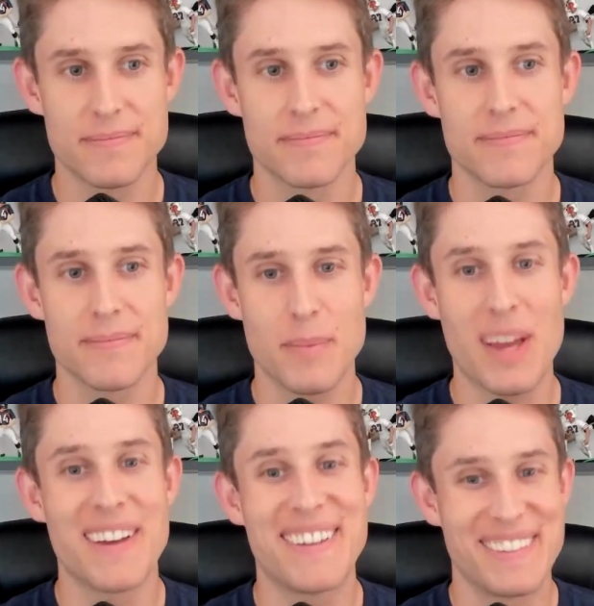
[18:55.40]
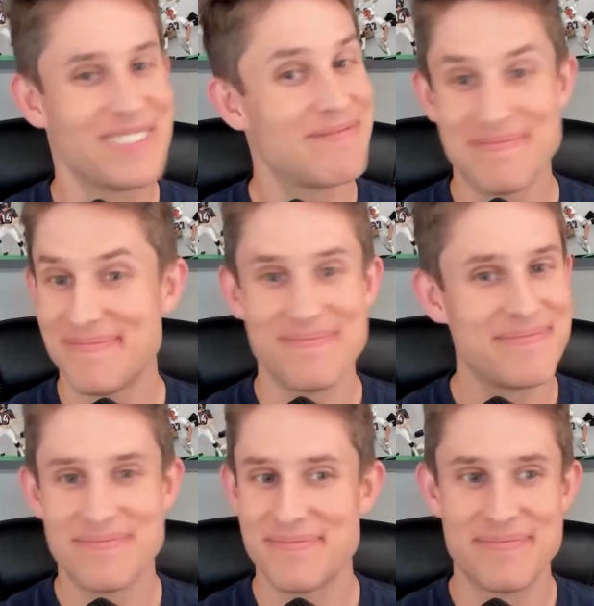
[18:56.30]

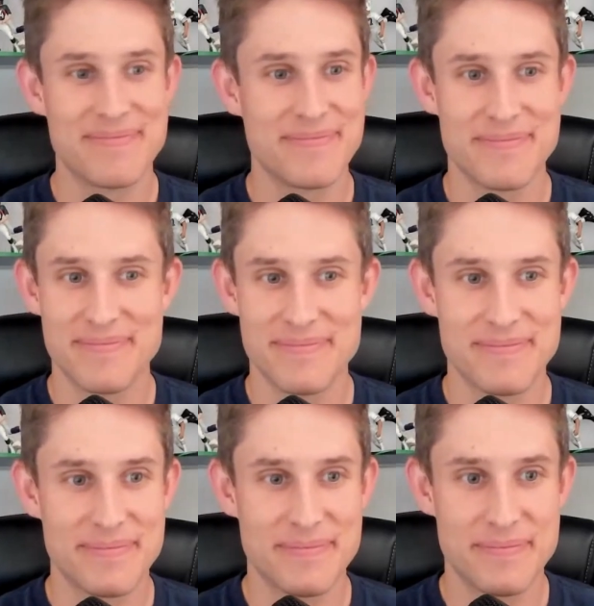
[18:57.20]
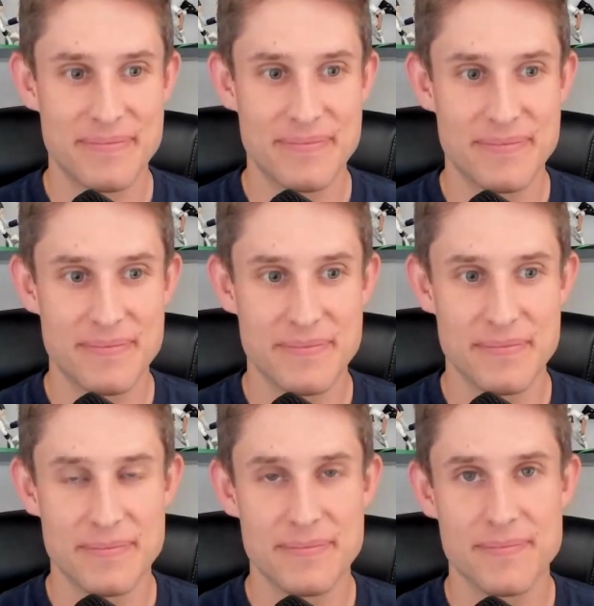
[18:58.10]

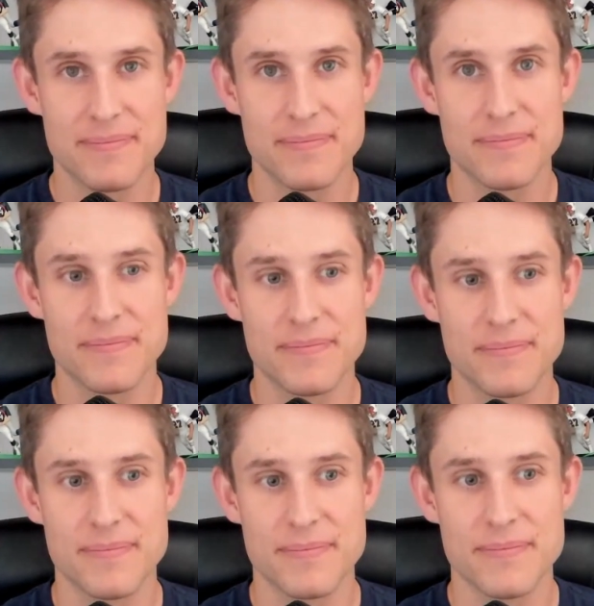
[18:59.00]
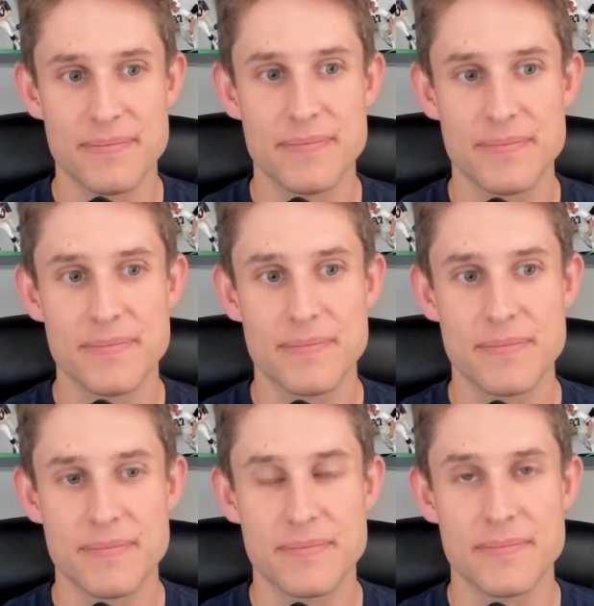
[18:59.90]

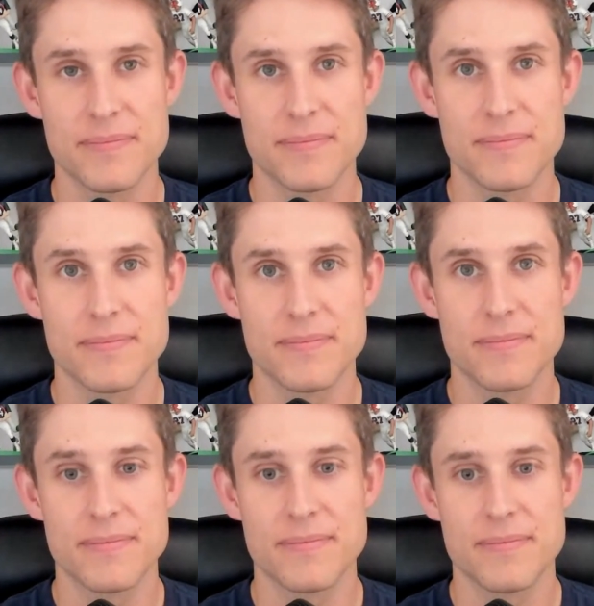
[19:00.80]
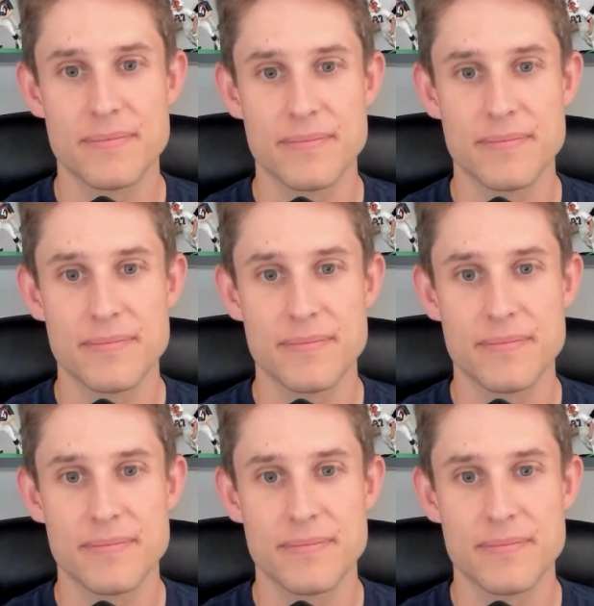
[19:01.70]
The person shown says nothing.